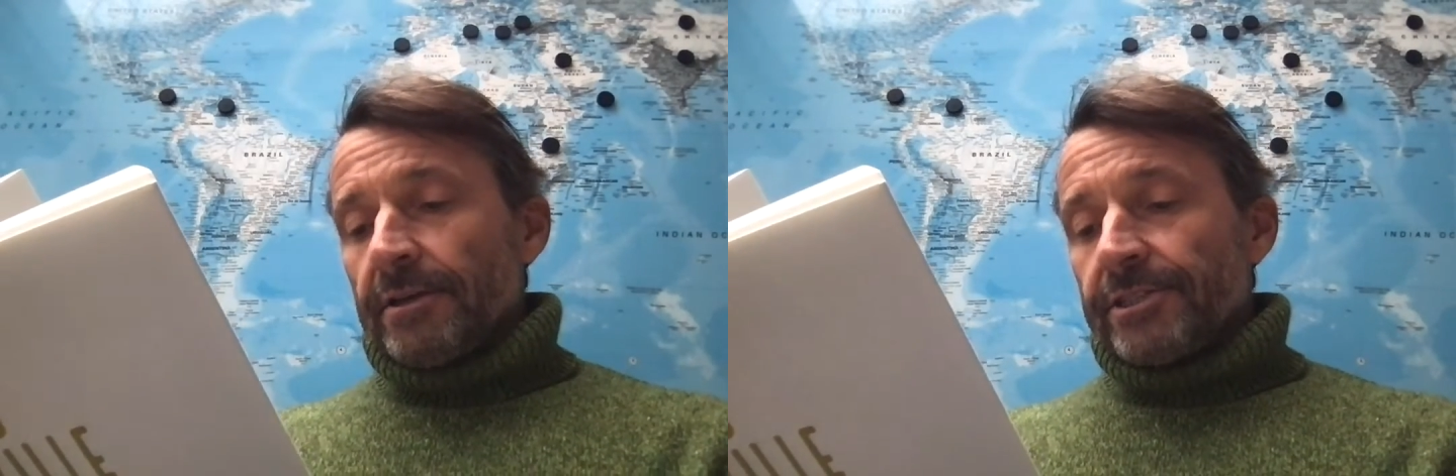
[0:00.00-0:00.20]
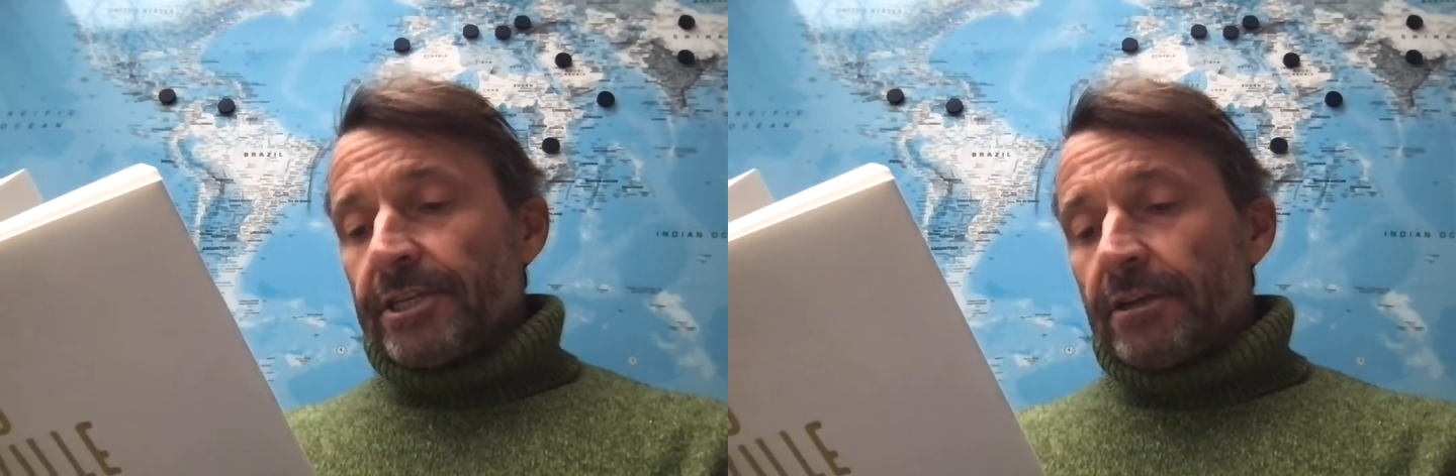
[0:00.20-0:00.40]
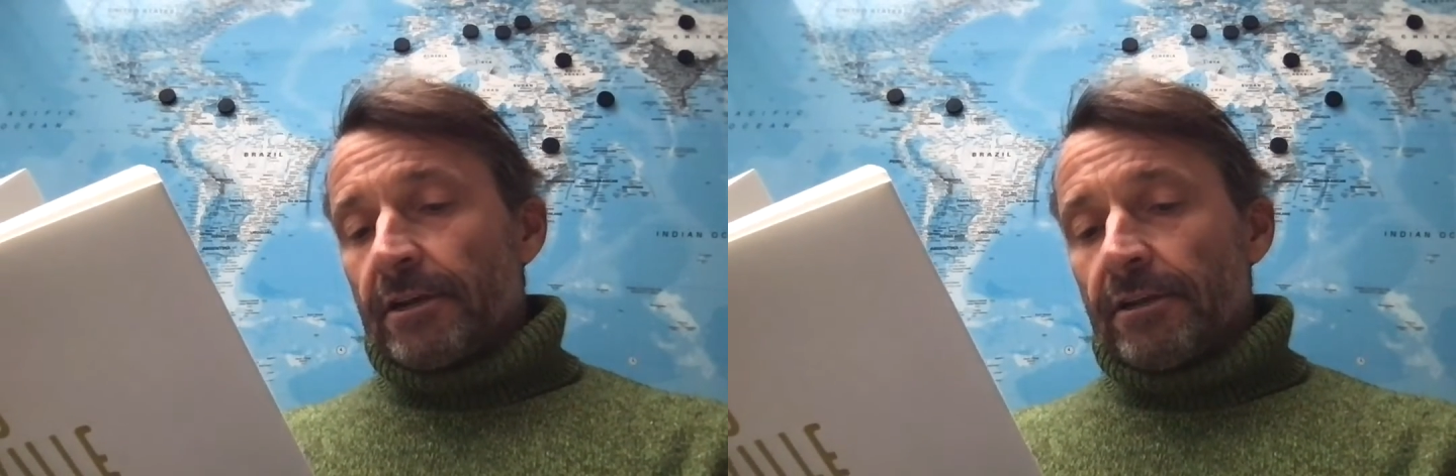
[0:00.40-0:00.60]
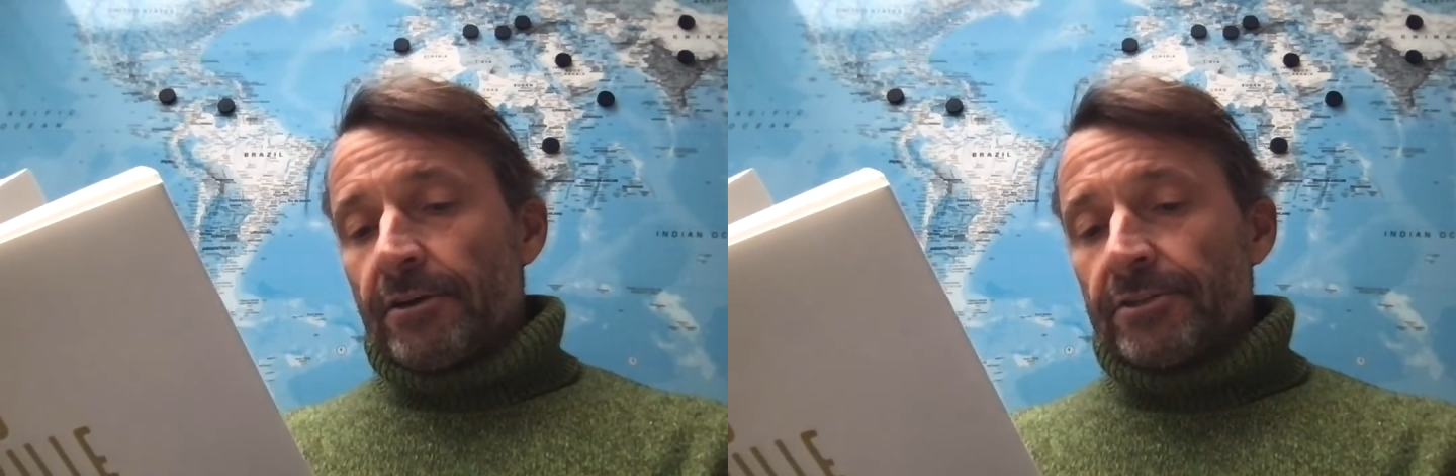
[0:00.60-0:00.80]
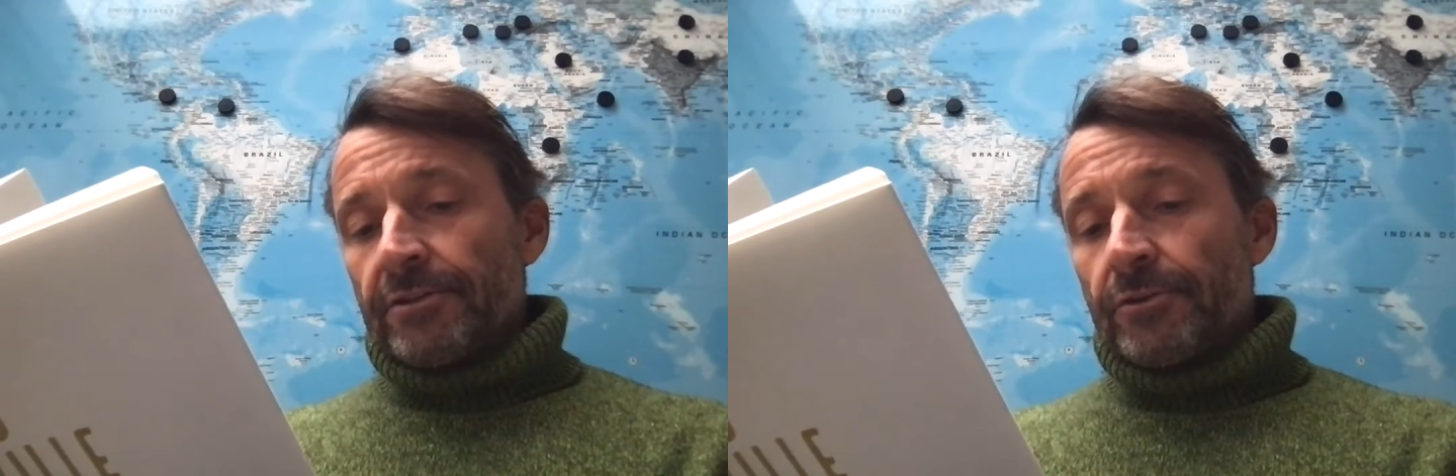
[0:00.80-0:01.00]
She
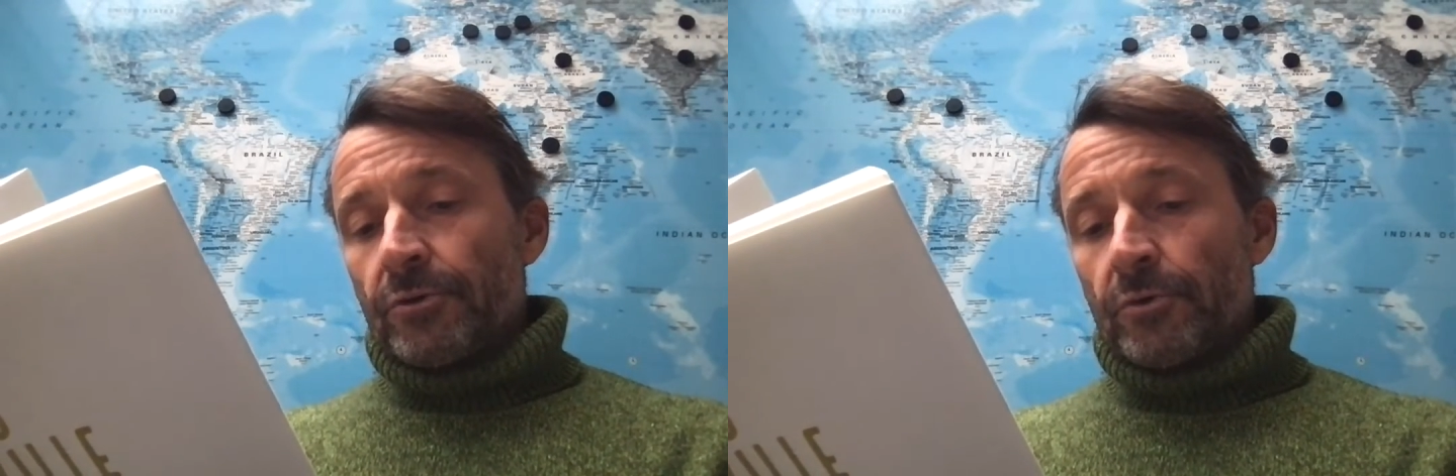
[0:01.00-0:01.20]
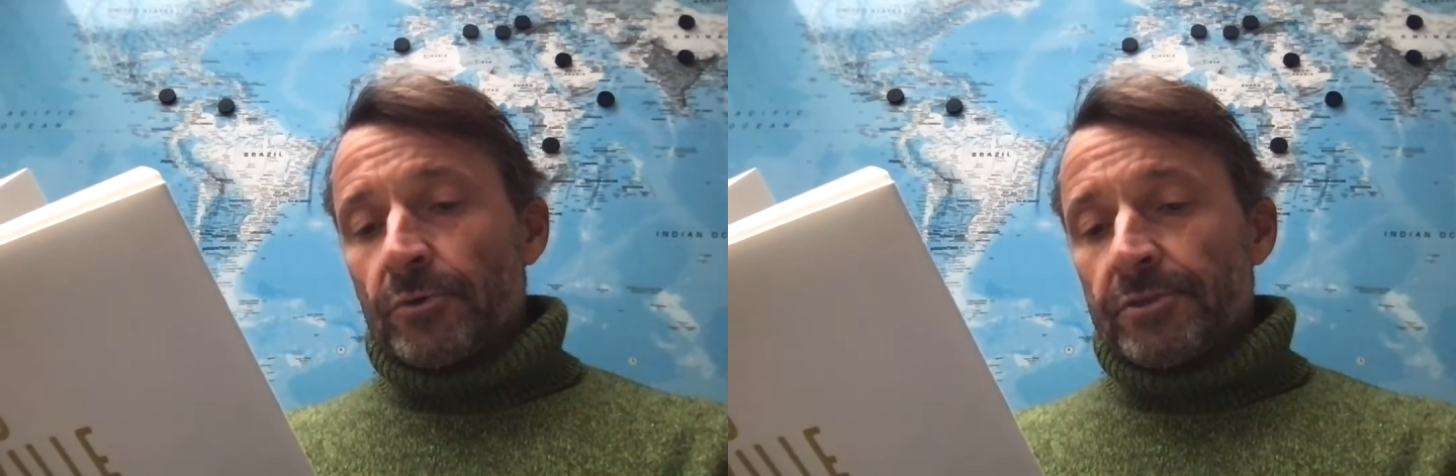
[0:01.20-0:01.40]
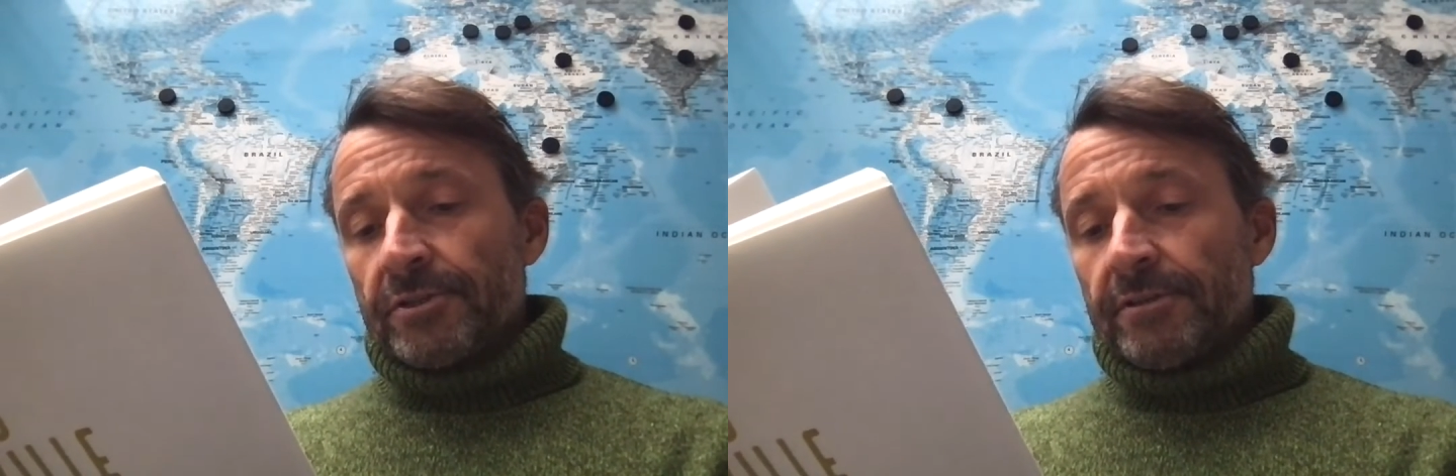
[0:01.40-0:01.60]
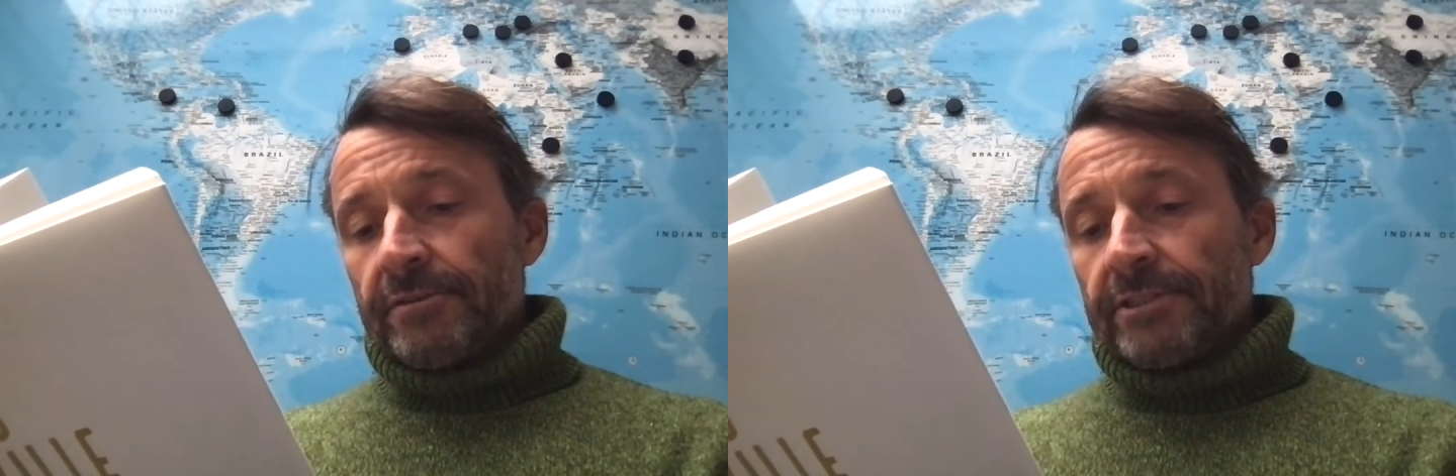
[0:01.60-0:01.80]
unlocks the doors,